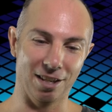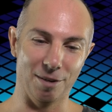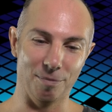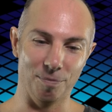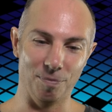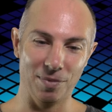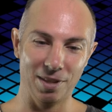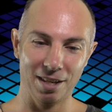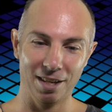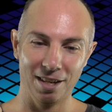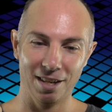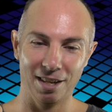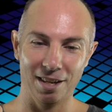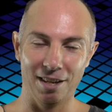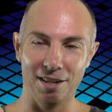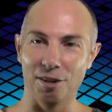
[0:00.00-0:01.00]
you
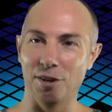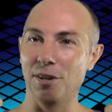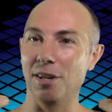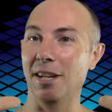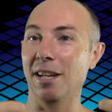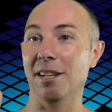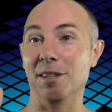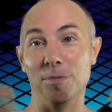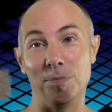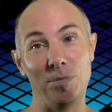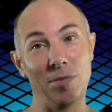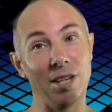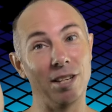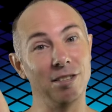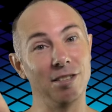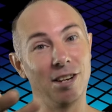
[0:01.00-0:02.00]
know, you need a
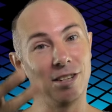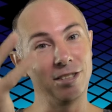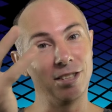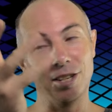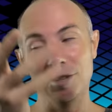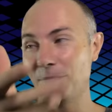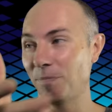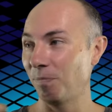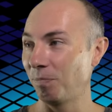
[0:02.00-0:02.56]
conductor